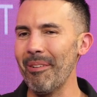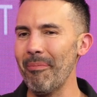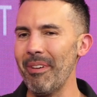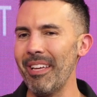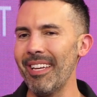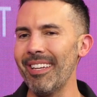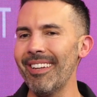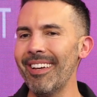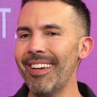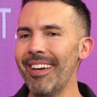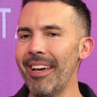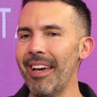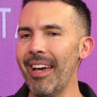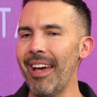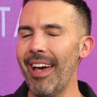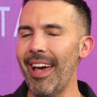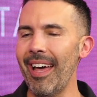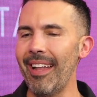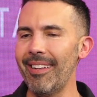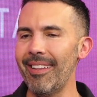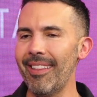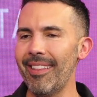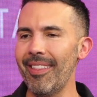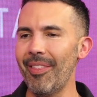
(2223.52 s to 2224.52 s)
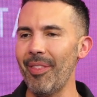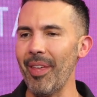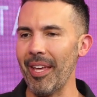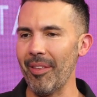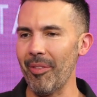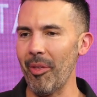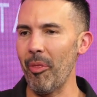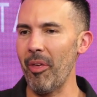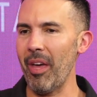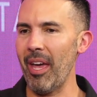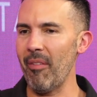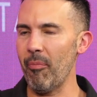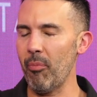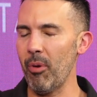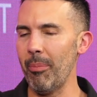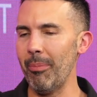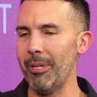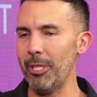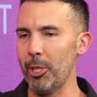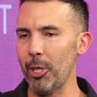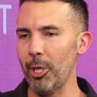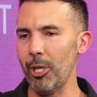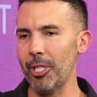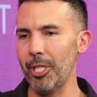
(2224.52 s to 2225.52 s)
come in and think that they have
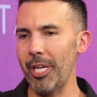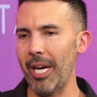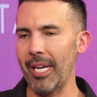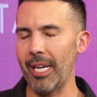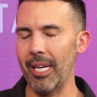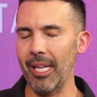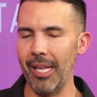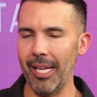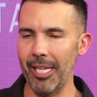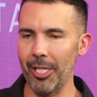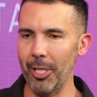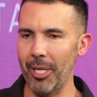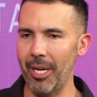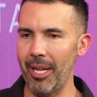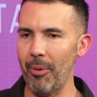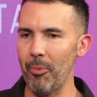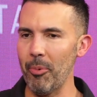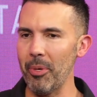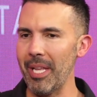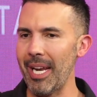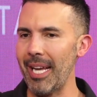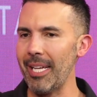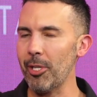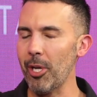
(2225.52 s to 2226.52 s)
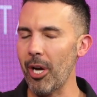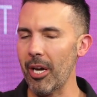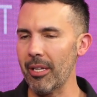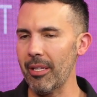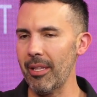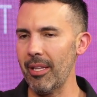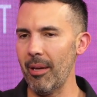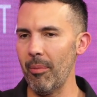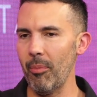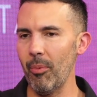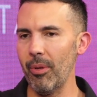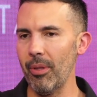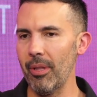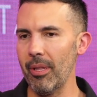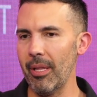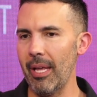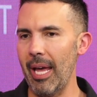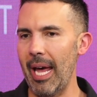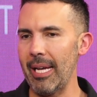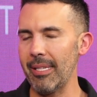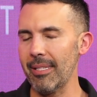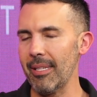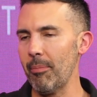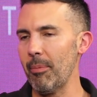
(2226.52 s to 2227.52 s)
premature ejaculation. And when I talk to them,
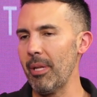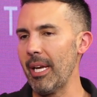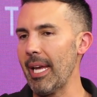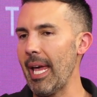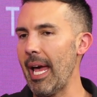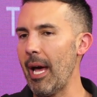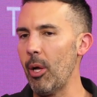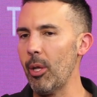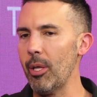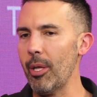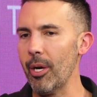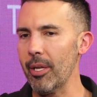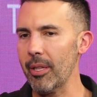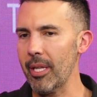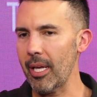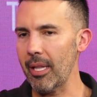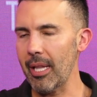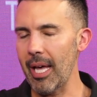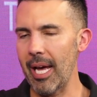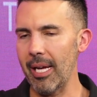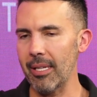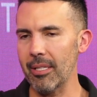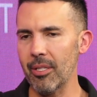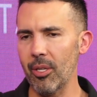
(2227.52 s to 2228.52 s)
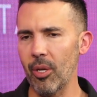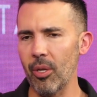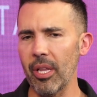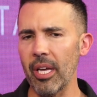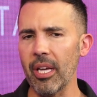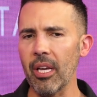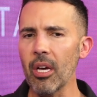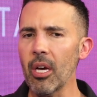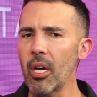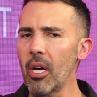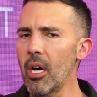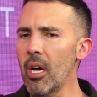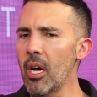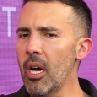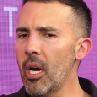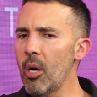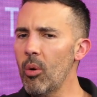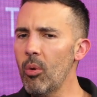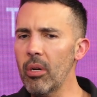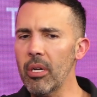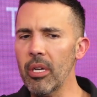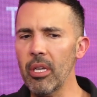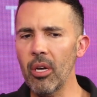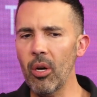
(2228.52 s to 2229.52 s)
ask them like how long they last, they're like,
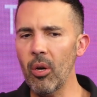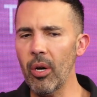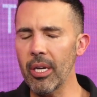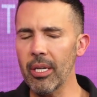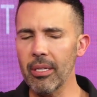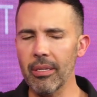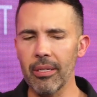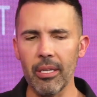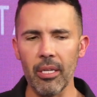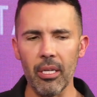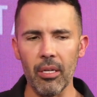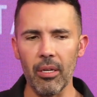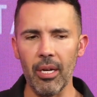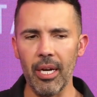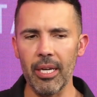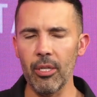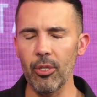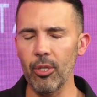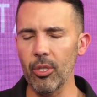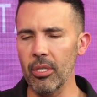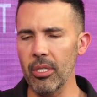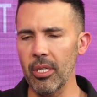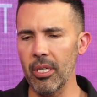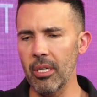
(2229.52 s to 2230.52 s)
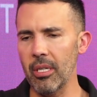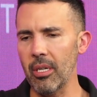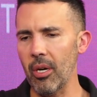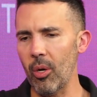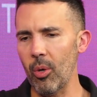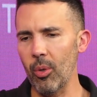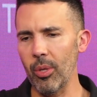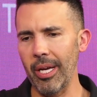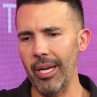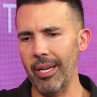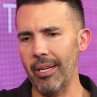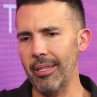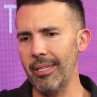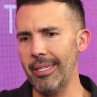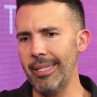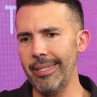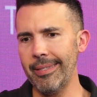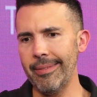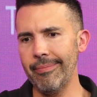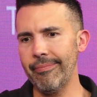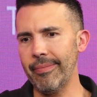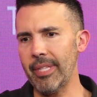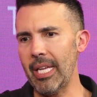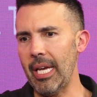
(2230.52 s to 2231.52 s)
well, I usually go like
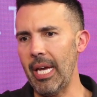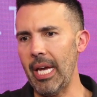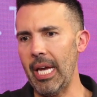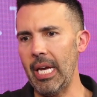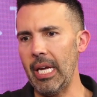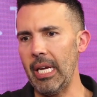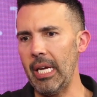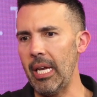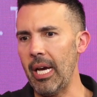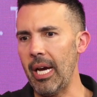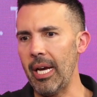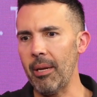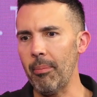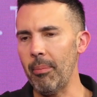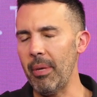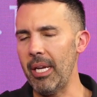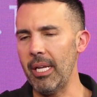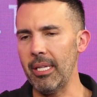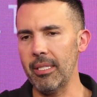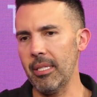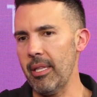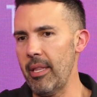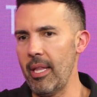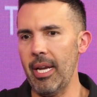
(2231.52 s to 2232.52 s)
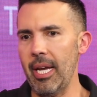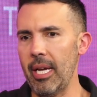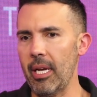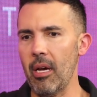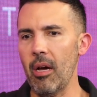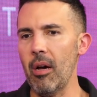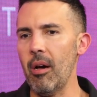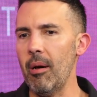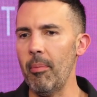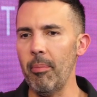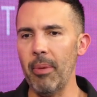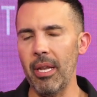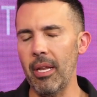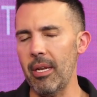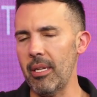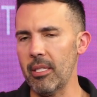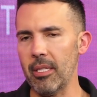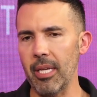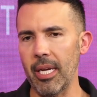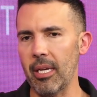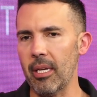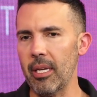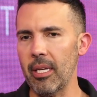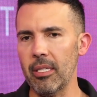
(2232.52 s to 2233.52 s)
8-9 minutes and then I come, and
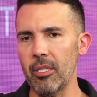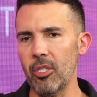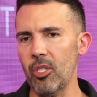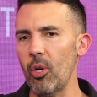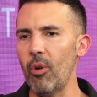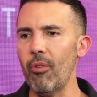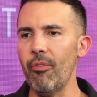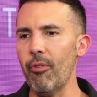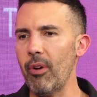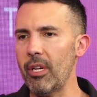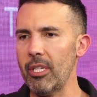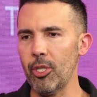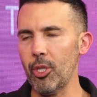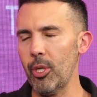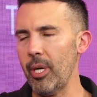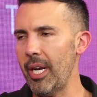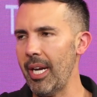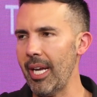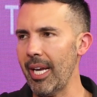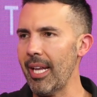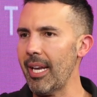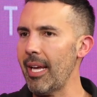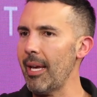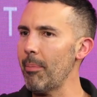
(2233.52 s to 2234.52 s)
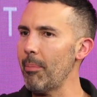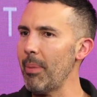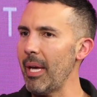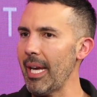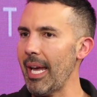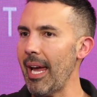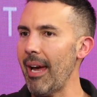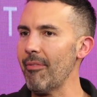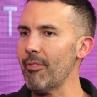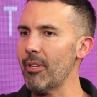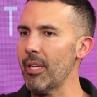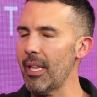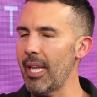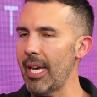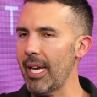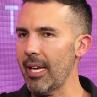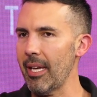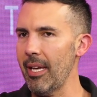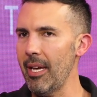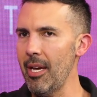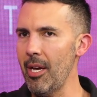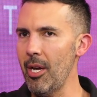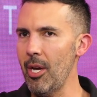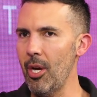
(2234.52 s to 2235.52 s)
it's so frustrating. And I like have to
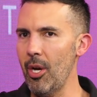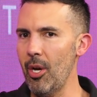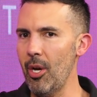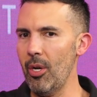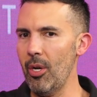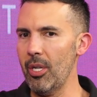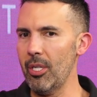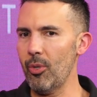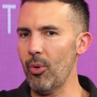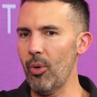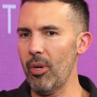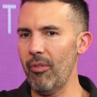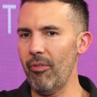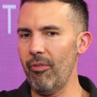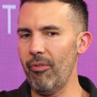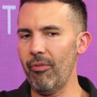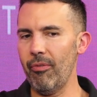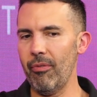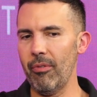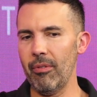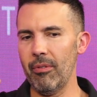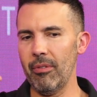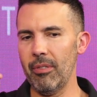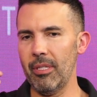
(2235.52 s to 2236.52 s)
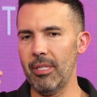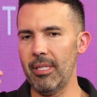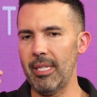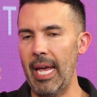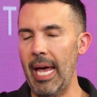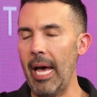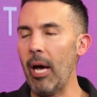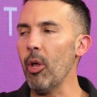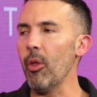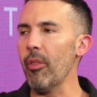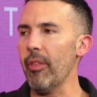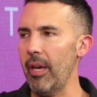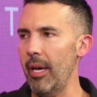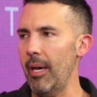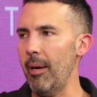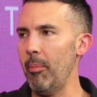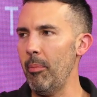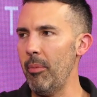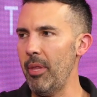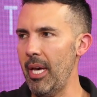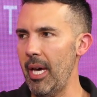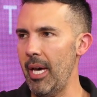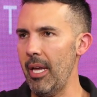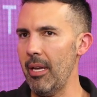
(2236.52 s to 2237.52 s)
like sort of tell
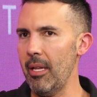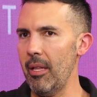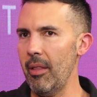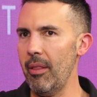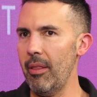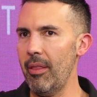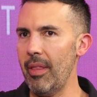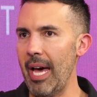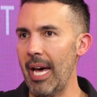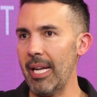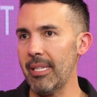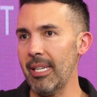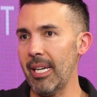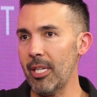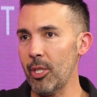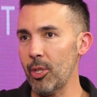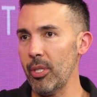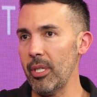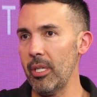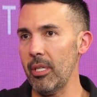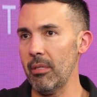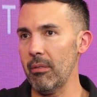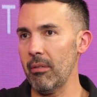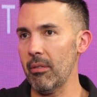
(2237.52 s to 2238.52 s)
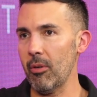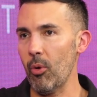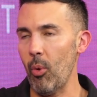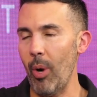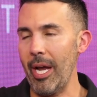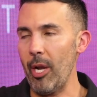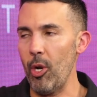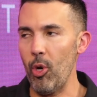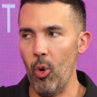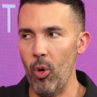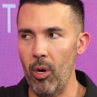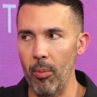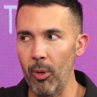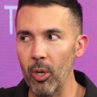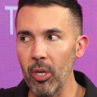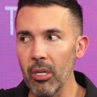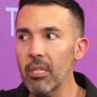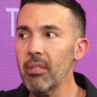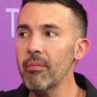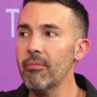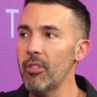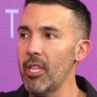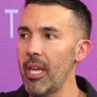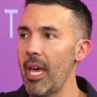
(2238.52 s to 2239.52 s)
them that that's actually quite normal.